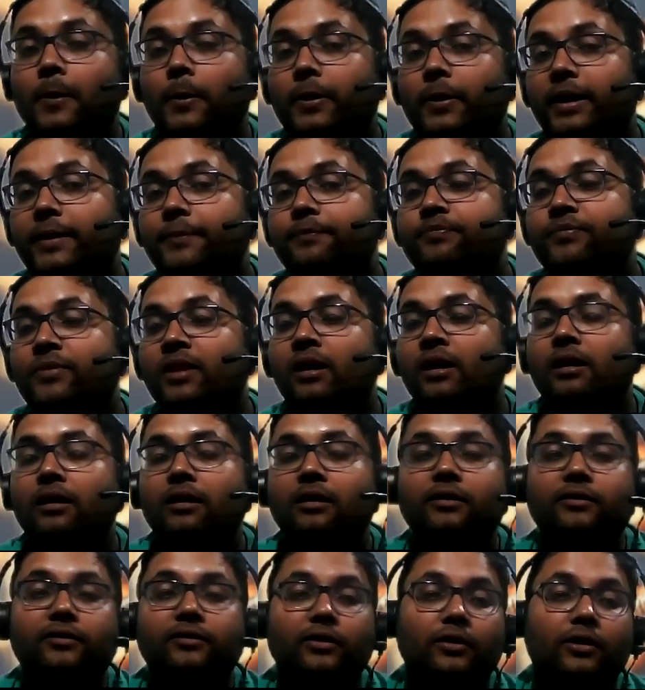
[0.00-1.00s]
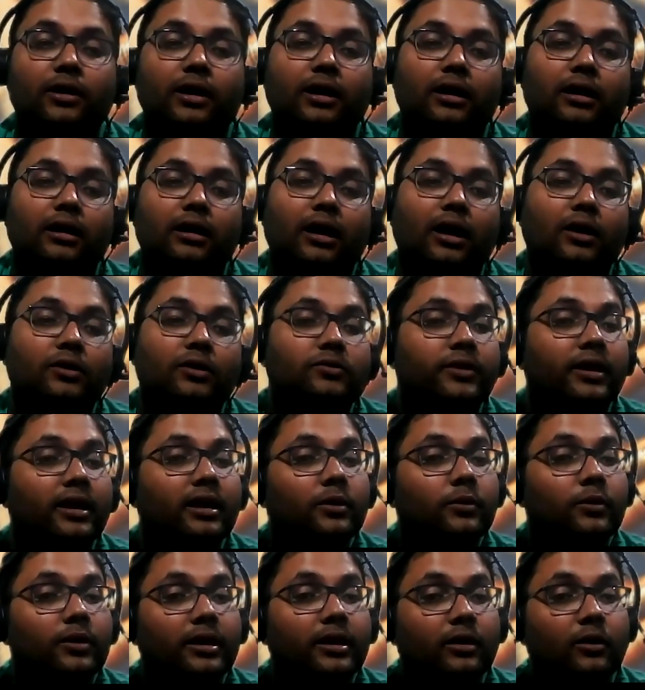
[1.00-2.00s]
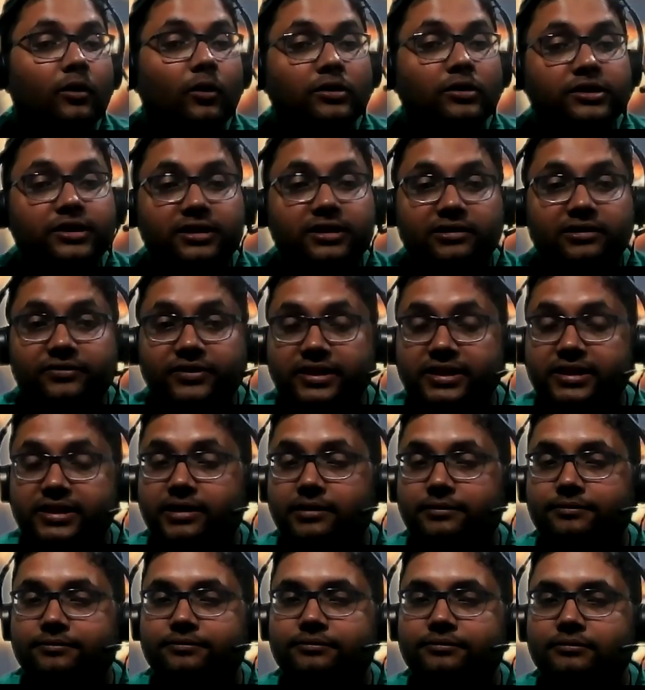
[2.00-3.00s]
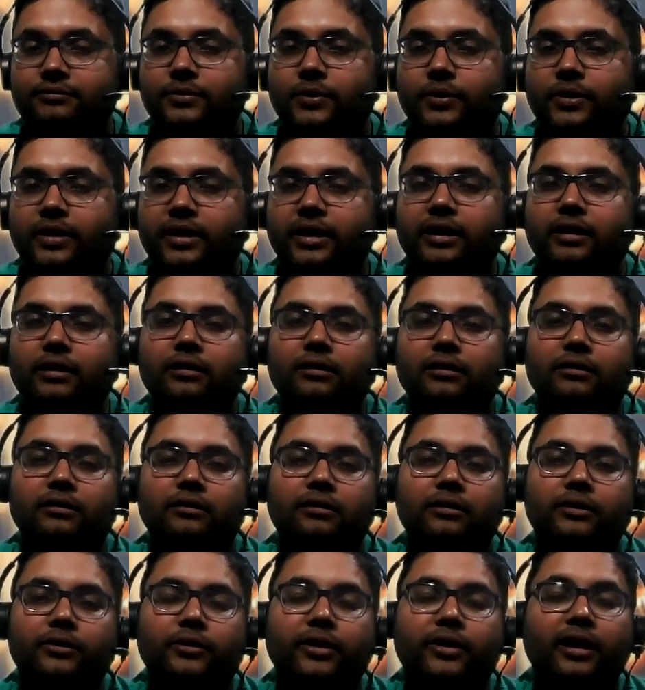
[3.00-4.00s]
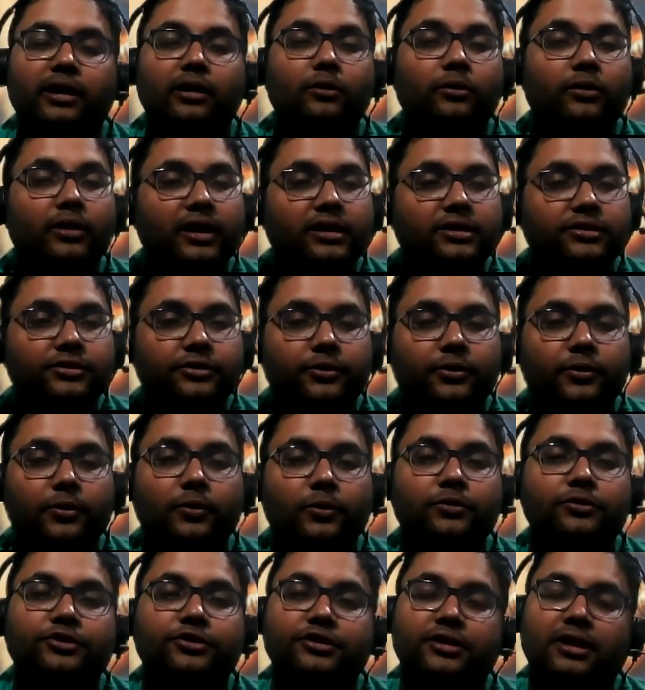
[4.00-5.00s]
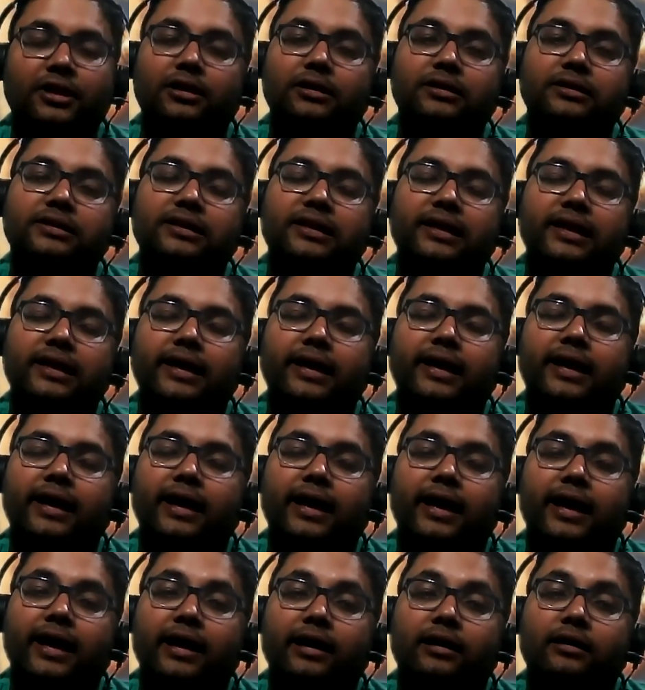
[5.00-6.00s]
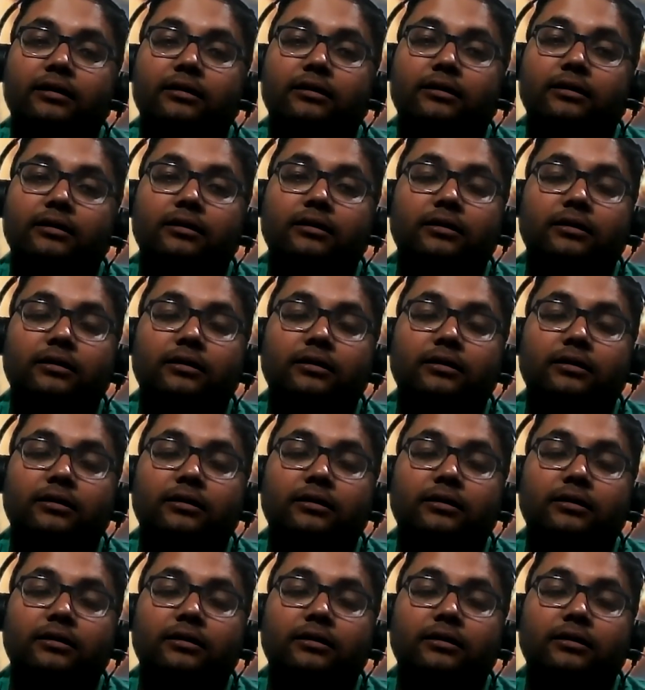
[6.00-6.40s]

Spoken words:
Okay, so how to calculate longevity? Okay, you can look at your own chart and